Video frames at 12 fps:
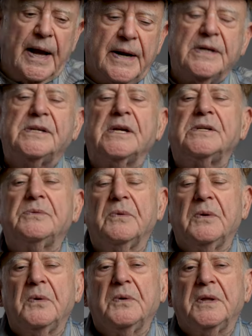And he says,
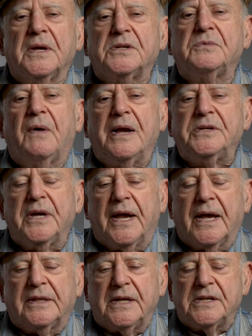There's
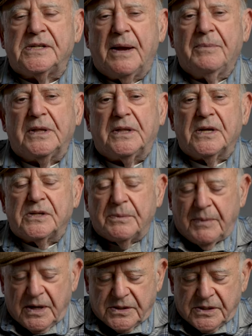rising anti
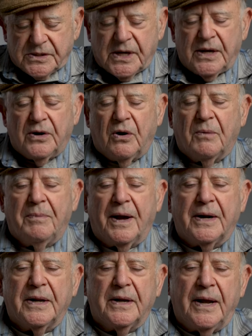Semitism. I says, I know
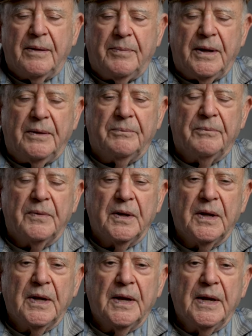about it, baby."
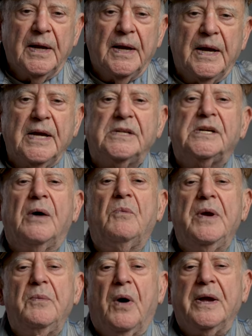He said,
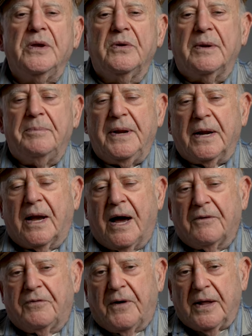We want you to be the
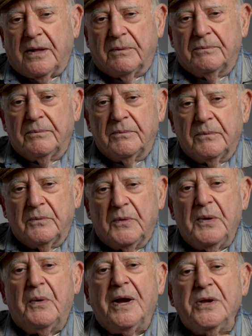godfather.
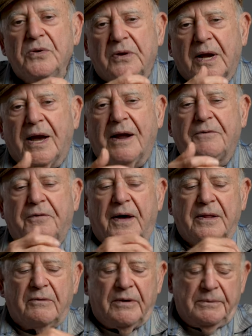We want you to
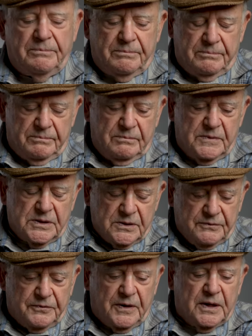godfather it. I
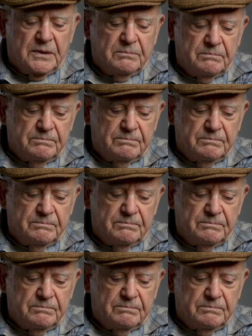said, Fine.